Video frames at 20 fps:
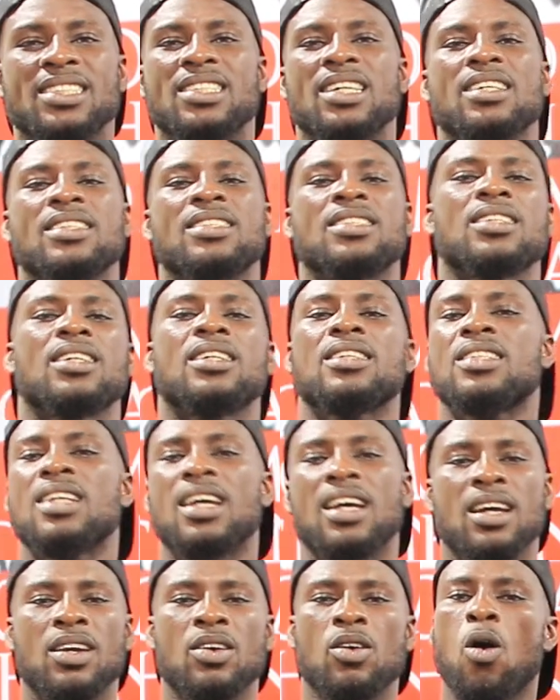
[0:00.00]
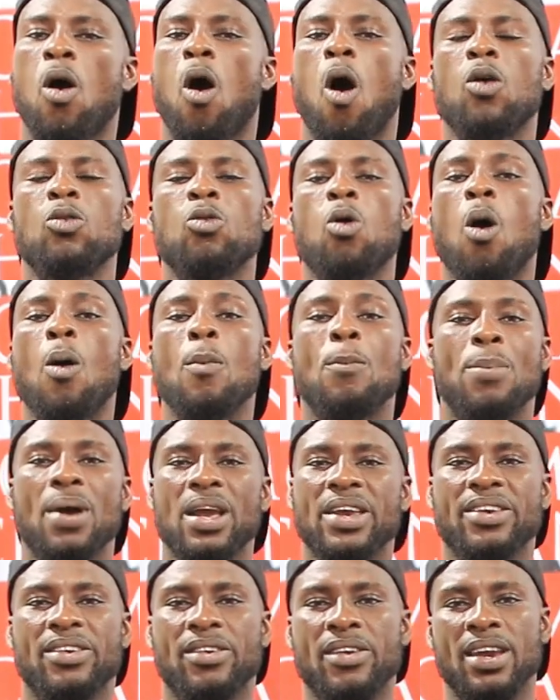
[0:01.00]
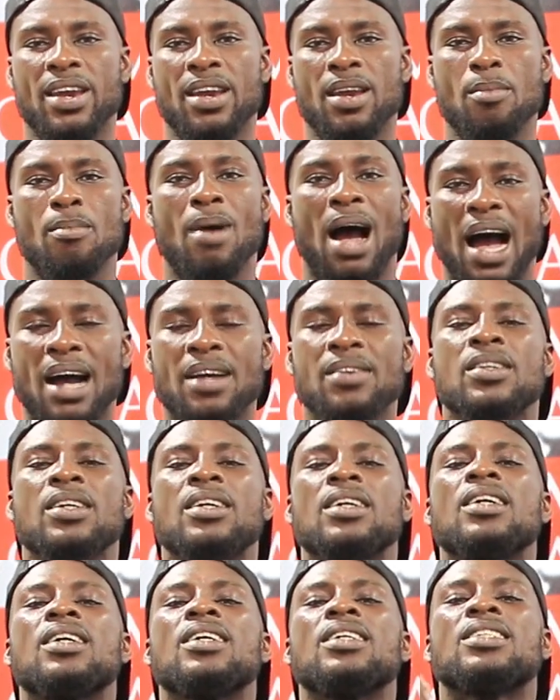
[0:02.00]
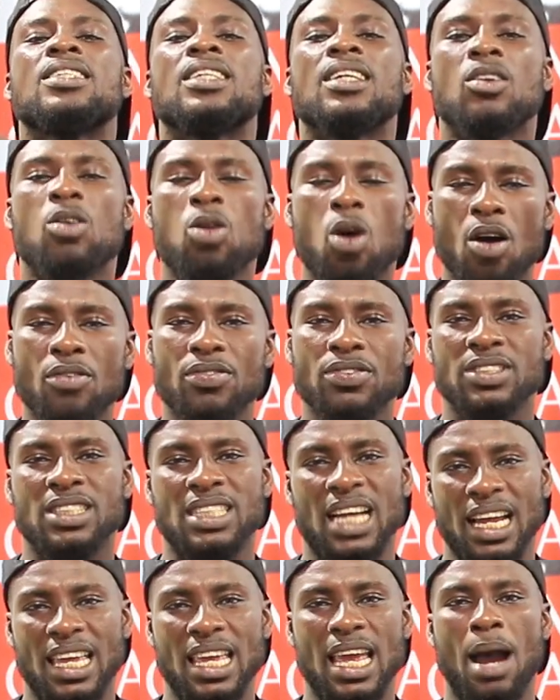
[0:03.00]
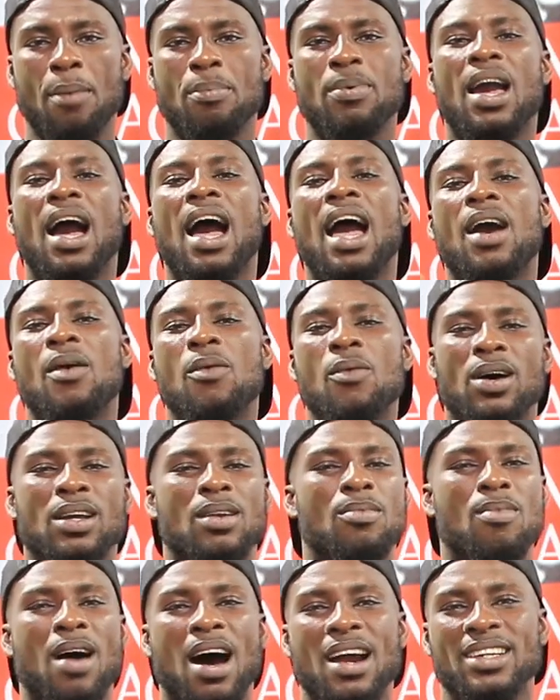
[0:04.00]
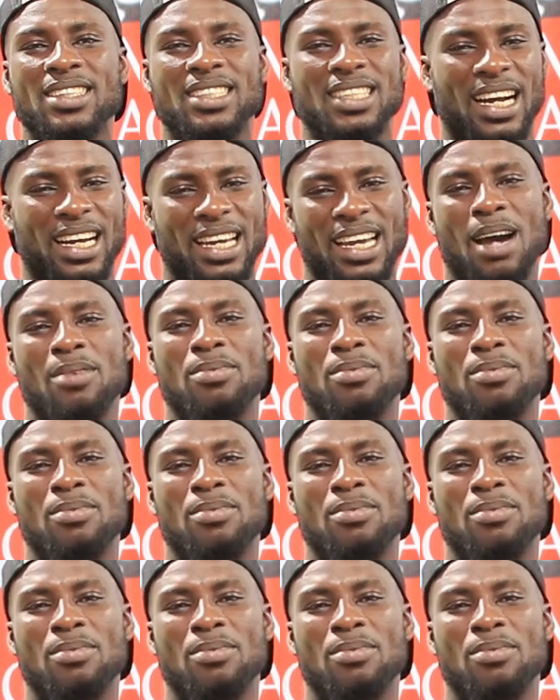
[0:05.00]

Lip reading: says, oh no, I'm petri, but she loved Jackie Appiah and want to marry Jackie